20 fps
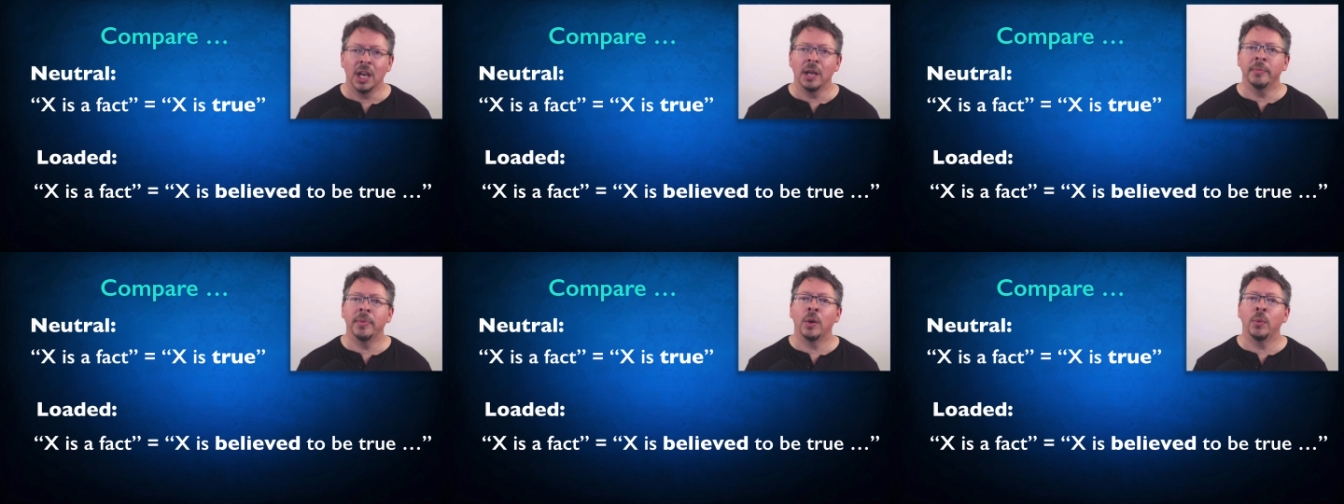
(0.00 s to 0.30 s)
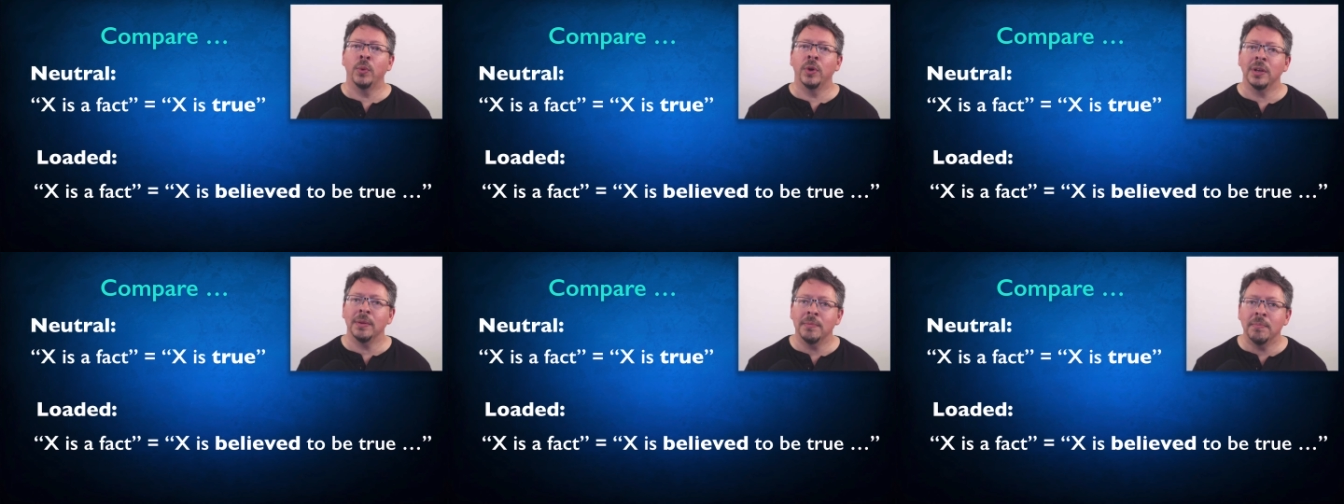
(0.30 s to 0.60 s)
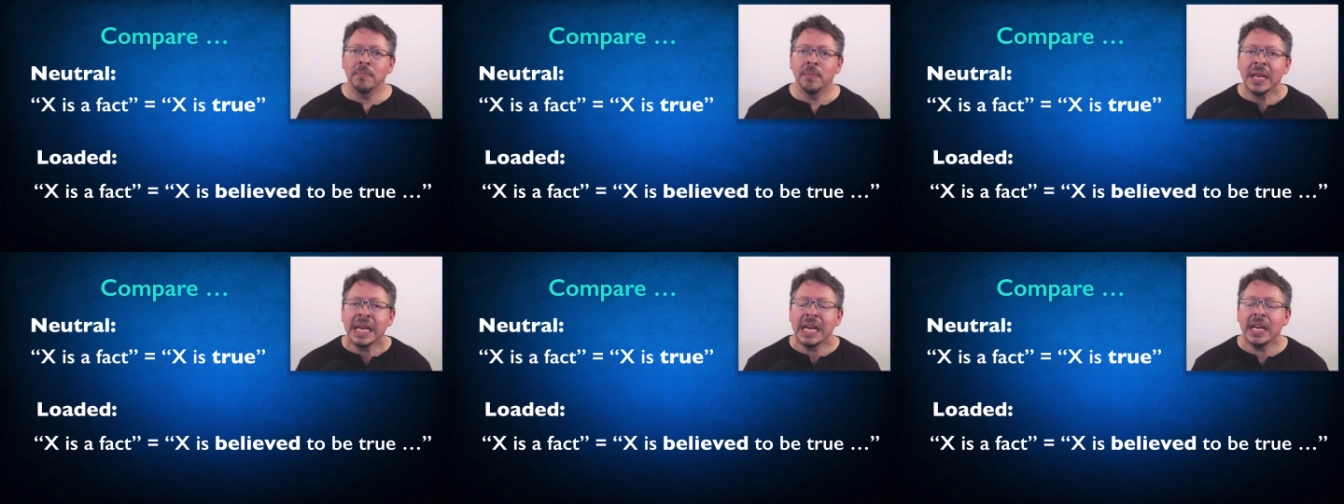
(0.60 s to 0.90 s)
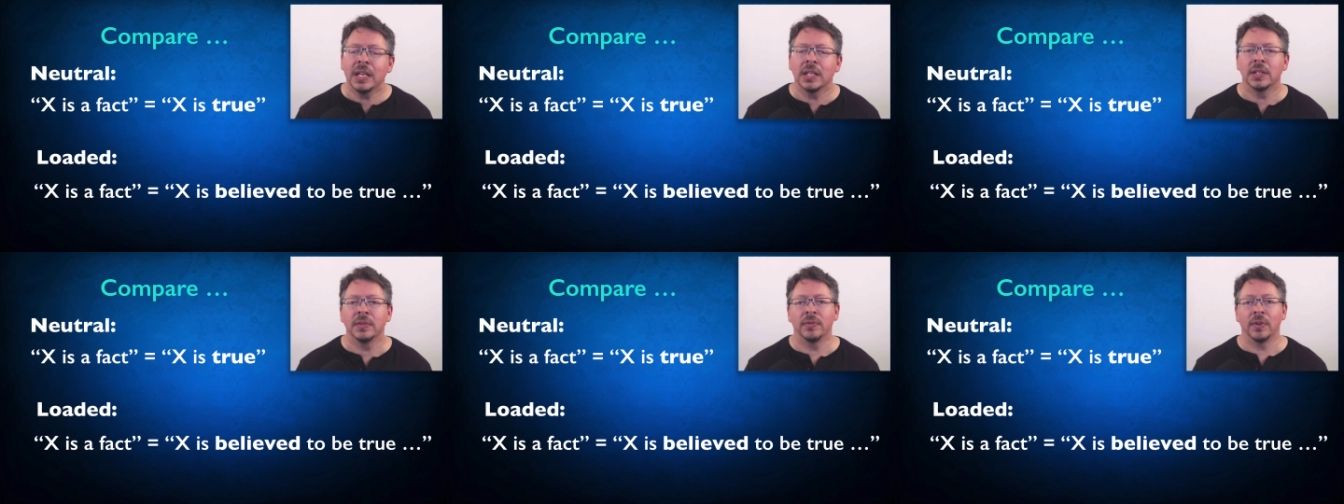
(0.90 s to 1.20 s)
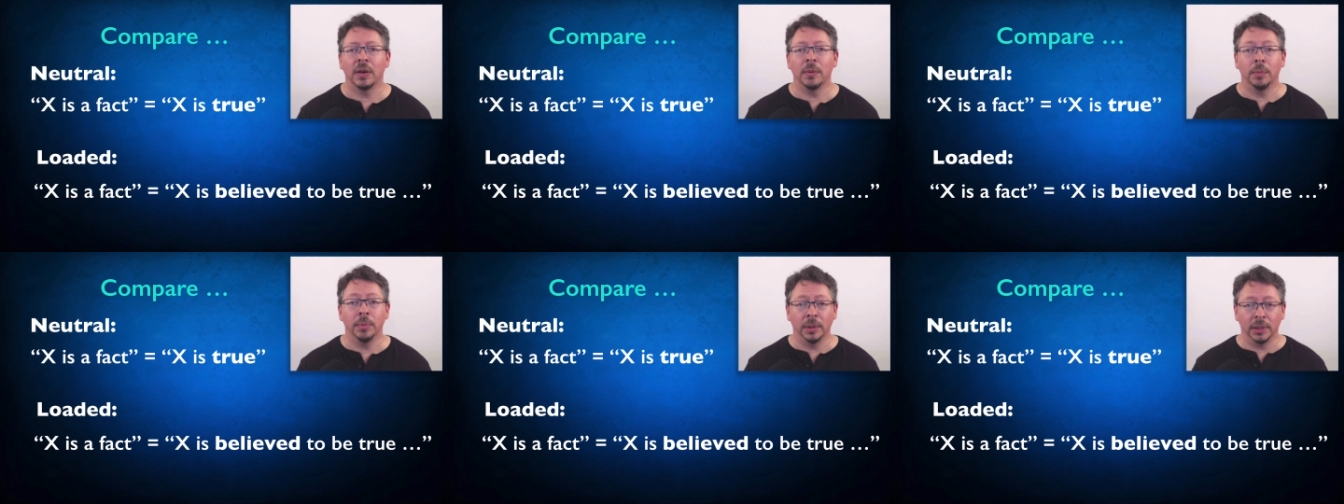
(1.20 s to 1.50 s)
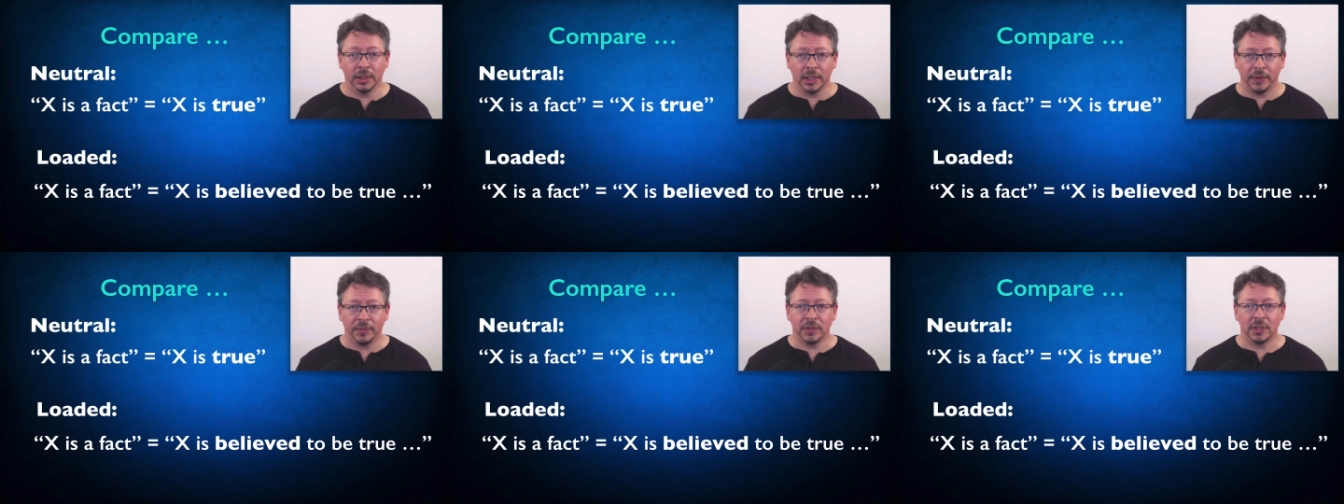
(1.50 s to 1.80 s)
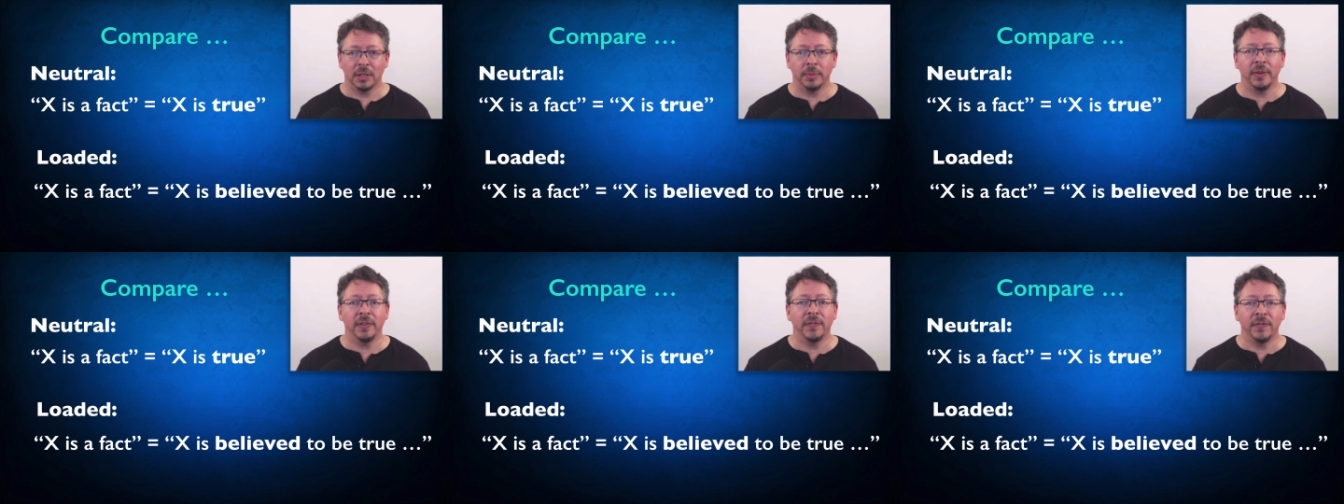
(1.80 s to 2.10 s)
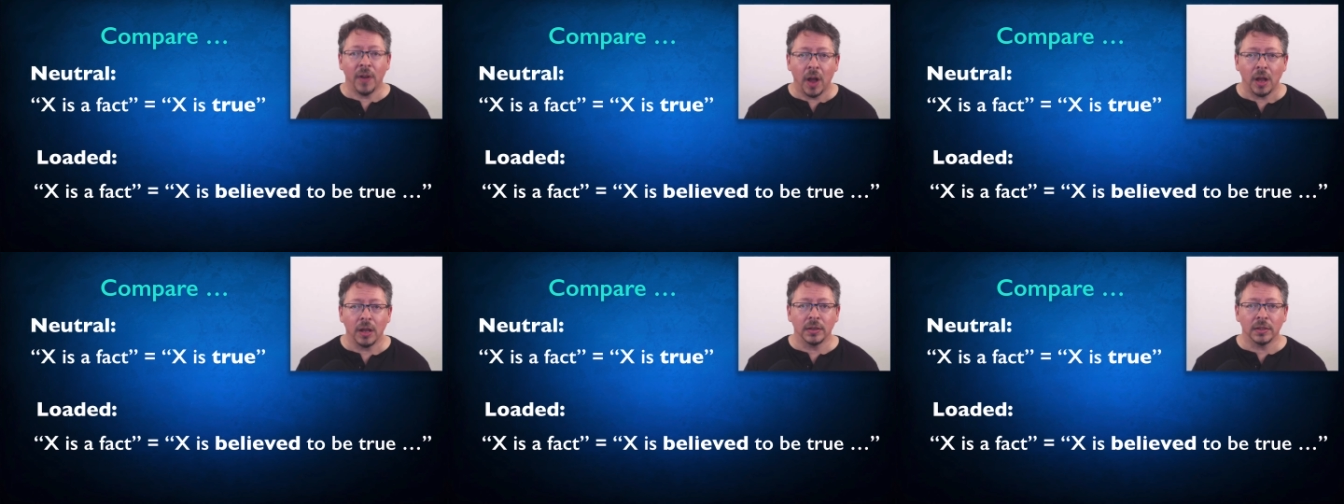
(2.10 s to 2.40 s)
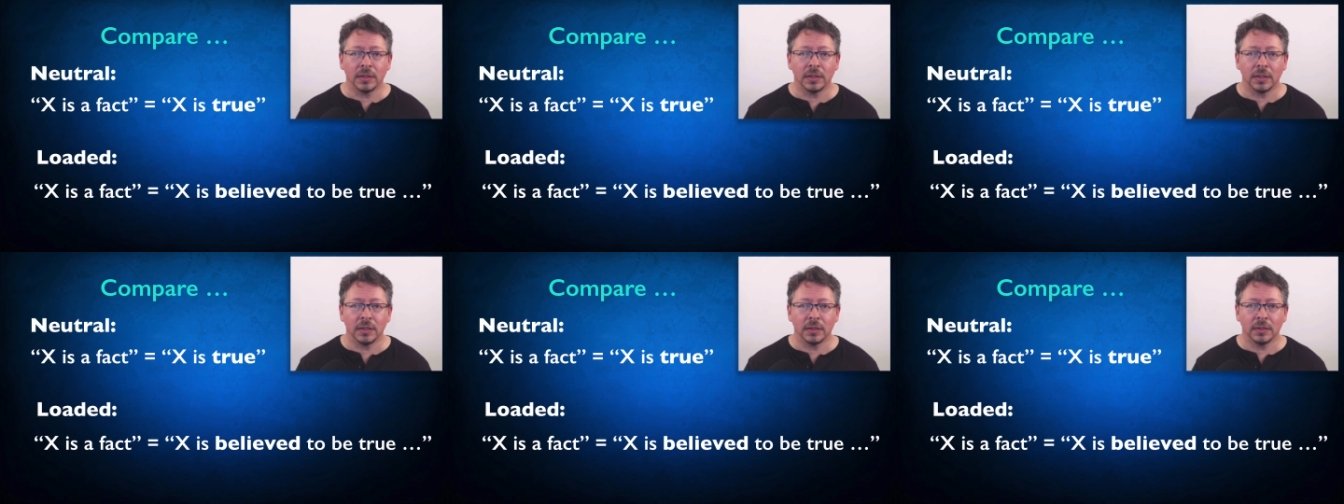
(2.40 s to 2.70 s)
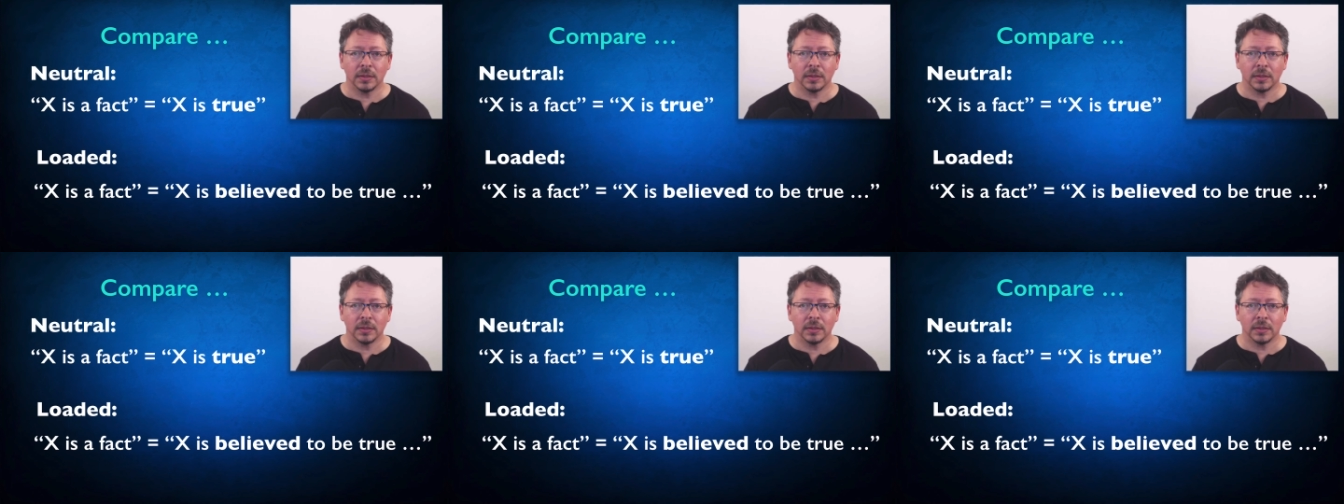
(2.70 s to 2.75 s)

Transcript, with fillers: but what it means for our beliefs to be false.